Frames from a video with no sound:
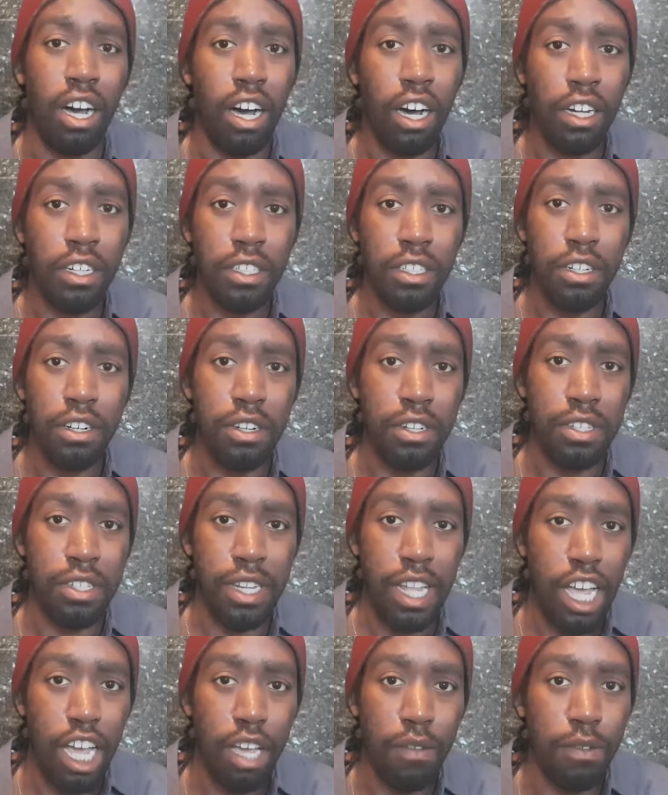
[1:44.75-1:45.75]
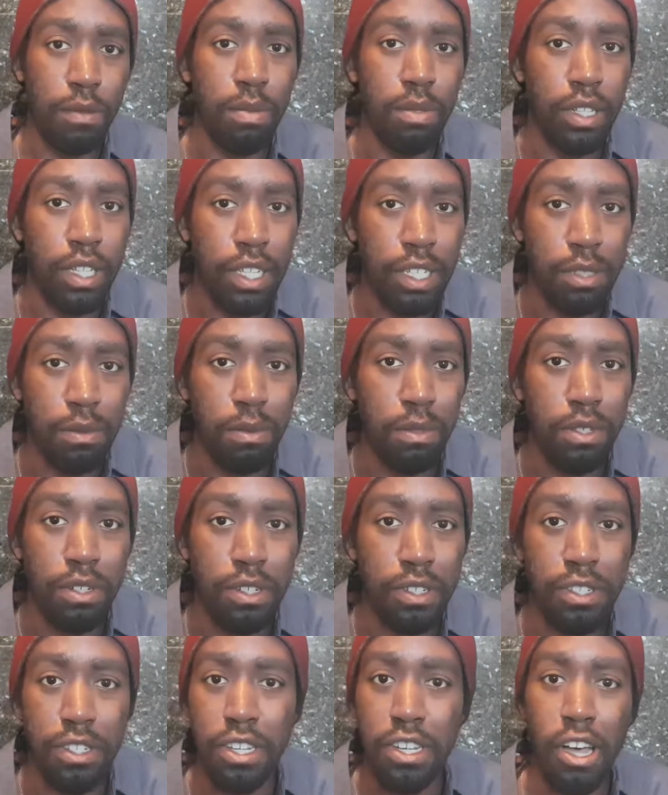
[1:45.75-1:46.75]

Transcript: understaffed place where there's